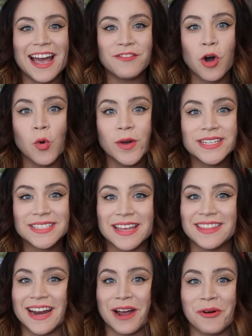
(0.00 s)
I've always
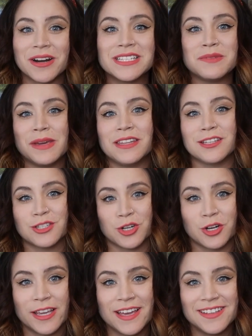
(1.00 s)
said that I wanted to be in the
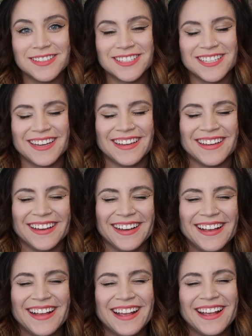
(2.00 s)
circus.
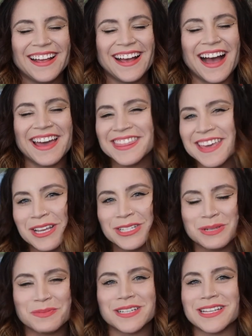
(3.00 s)
I think
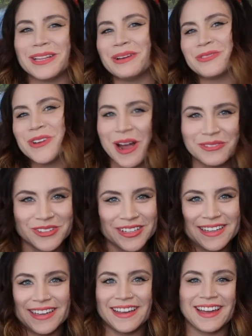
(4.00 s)
just because I love
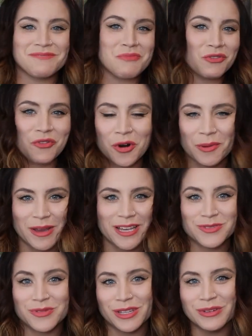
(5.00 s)
traveling and performing
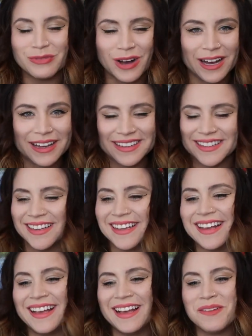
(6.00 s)
is really fun.
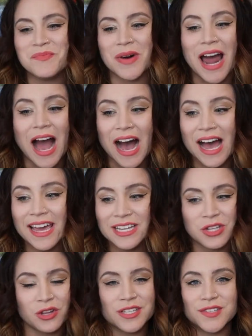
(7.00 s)
But I
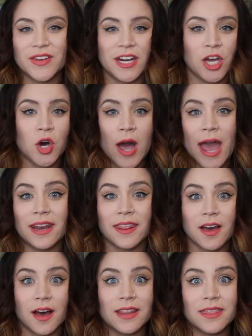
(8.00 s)
saw this video and
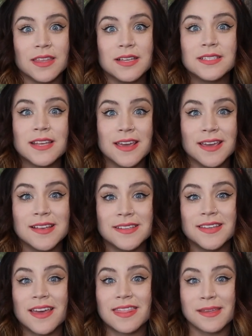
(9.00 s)
thought, this
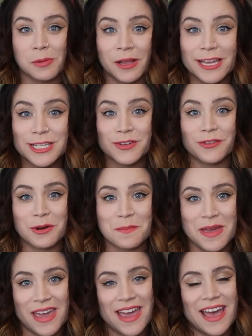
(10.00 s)
is the place for
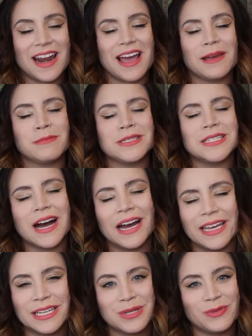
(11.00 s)
me, and I am
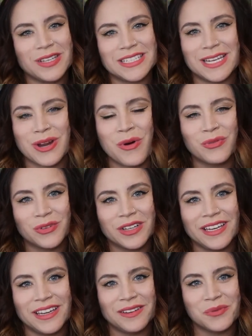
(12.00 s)
dying to visit.
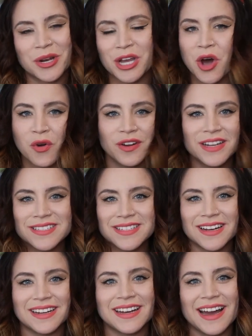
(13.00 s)
Hopefully when COVID is
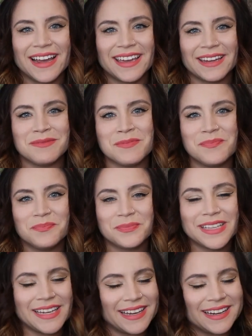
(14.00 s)
done, I can
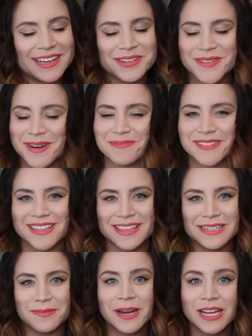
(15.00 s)
plan a trip to the
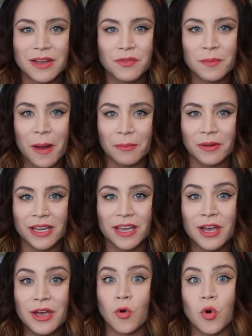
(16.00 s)
Dominican Republic
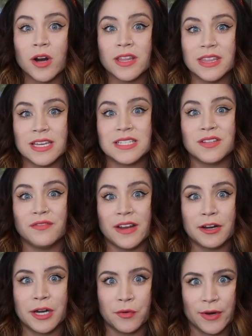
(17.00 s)
for this
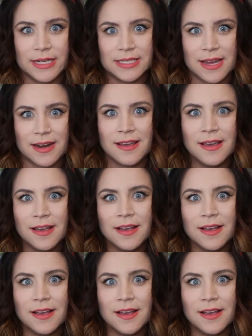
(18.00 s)
very reason,